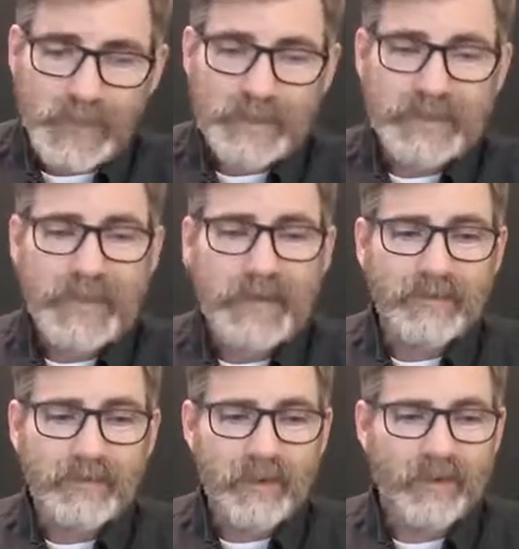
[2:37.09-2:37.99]

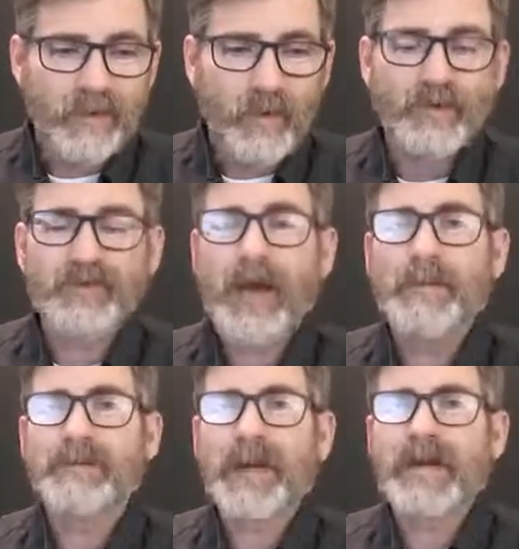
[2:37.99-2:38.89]
again, of course,
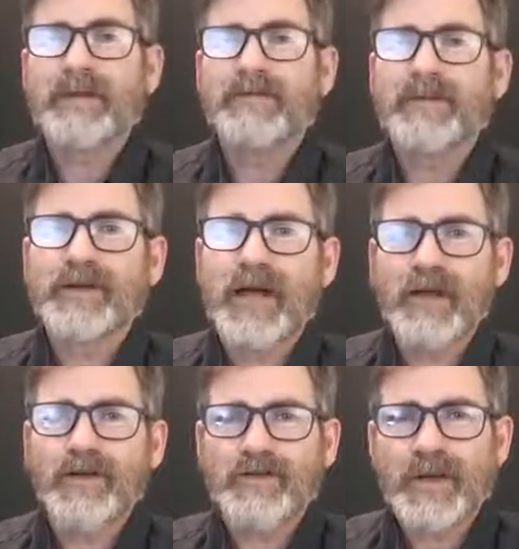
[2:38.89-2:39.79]
not painted for the
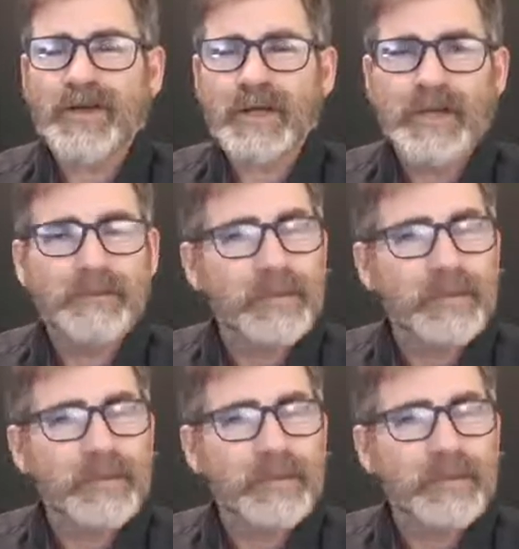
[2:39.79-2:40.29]
colors they need.